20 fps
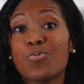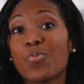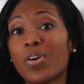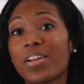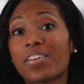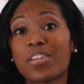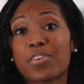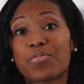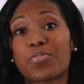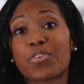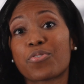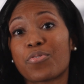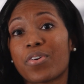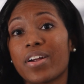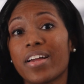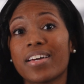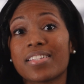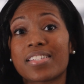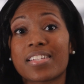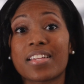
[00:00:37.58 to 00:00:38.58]
You want to look for
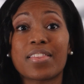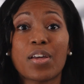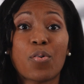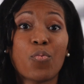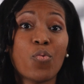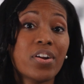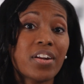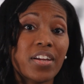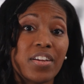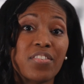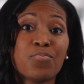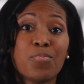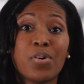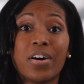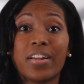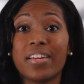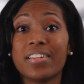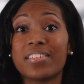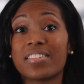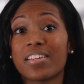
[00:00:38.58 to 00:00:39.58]
grants that want to give
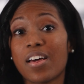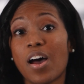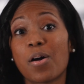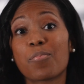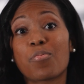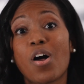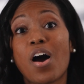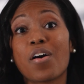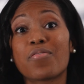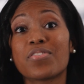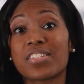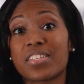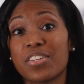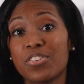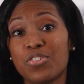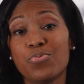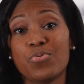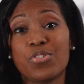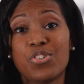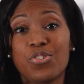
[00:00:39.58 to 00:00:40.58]
money to nonprofits that
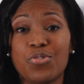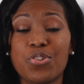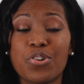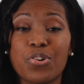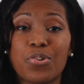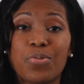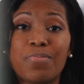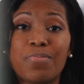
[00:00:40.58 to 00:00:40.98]
do what you do.